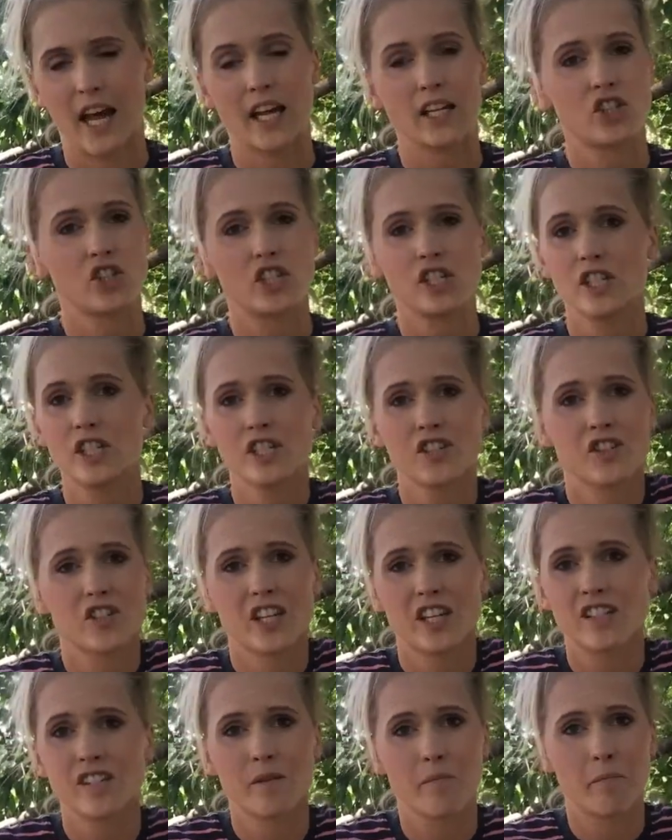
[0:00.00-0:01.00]
And she just
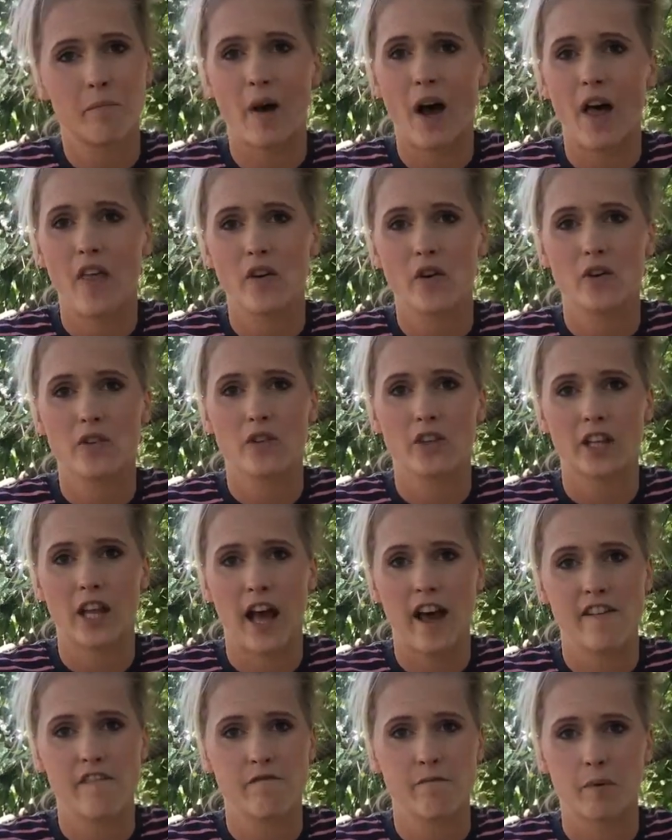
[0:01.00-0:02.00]
doesn't bother the
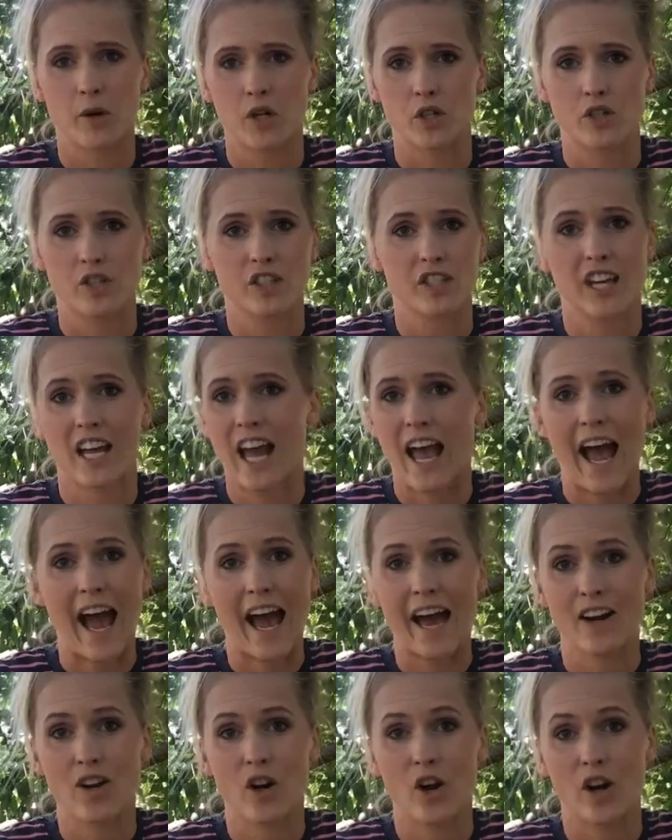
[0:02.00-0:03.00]
live birds
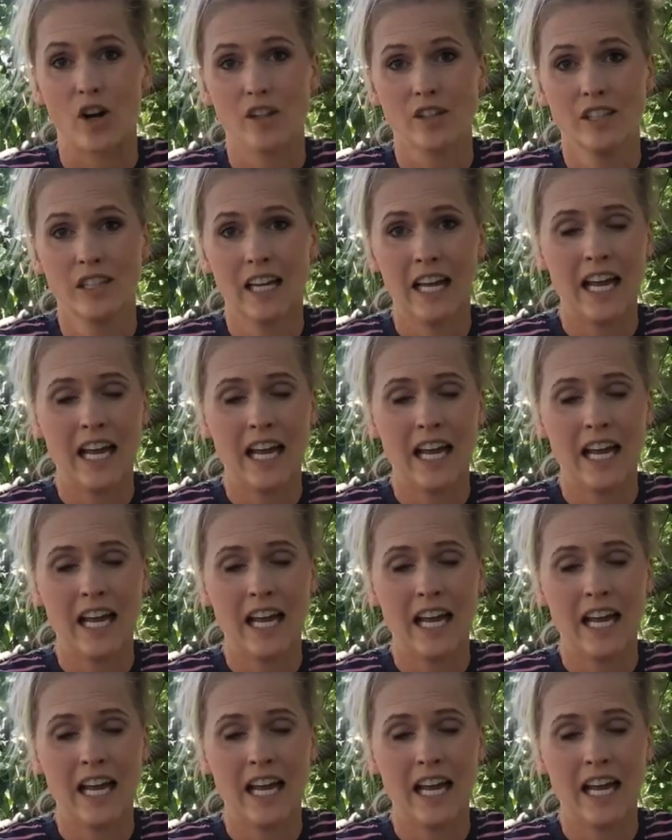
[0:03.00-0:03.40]
at all.